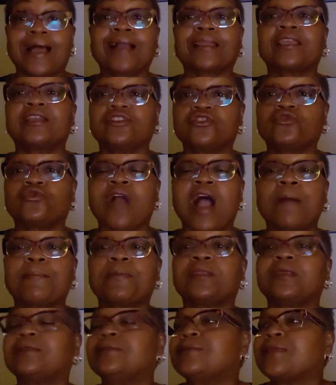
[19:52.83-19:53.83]
I can drop
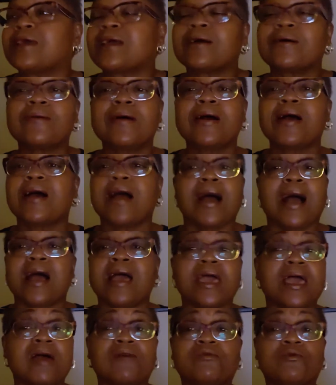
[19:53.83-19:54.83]
it. And now I
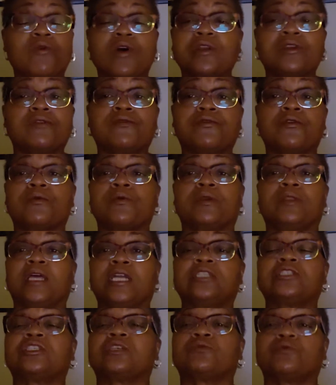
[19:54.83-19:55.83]
have wonderful
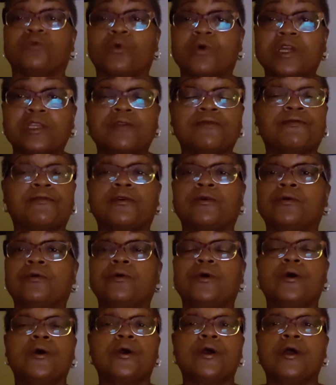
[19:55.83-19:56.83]
relationships,
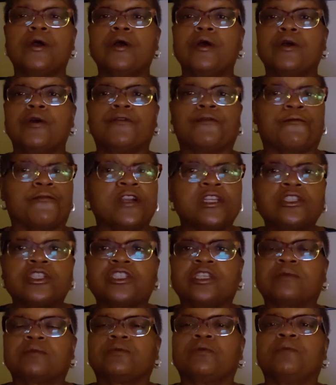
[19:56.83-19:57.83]
wonderful
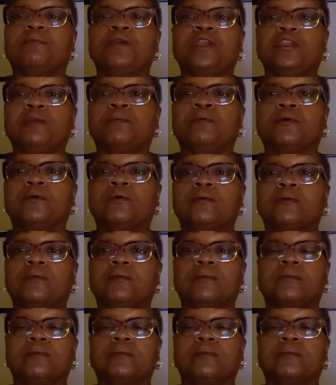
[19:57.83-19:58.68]
friendships with people.